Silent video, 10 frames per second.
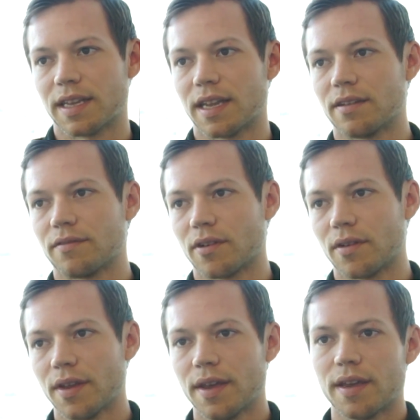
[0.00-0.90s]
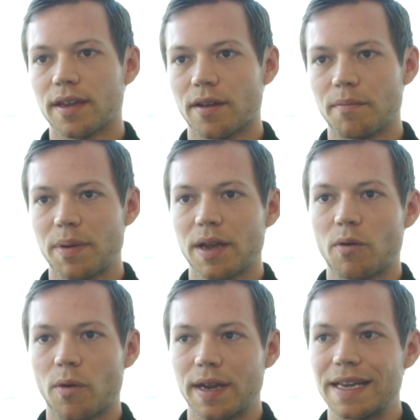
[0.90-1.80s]
and then you've got you know
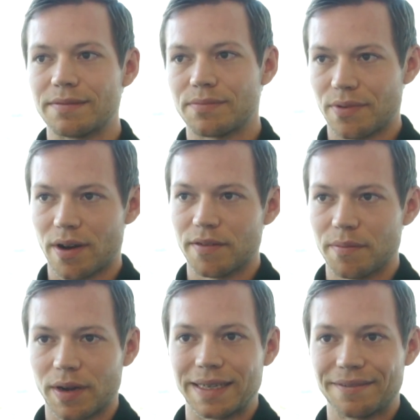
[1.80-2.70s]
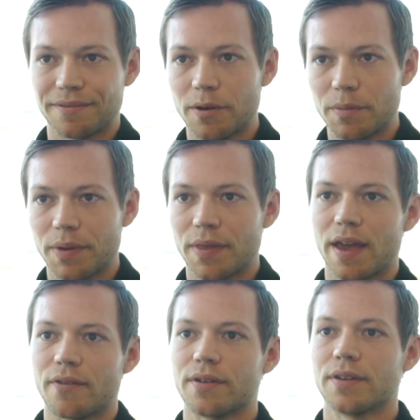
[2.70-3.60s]
Bitcoin isn't private by default, but
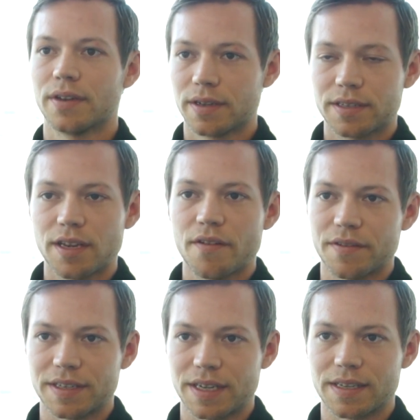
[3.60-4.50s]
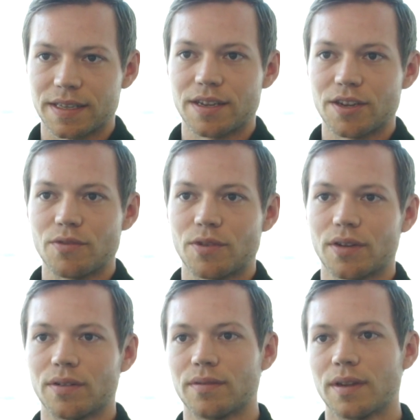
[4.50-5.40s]
there are services that you
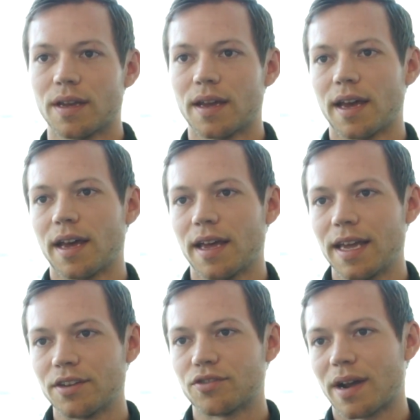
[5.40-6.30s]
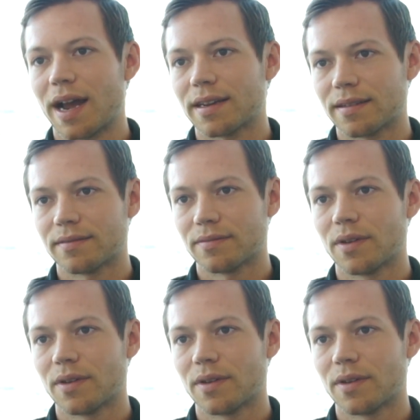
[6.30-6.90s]
can uh, interact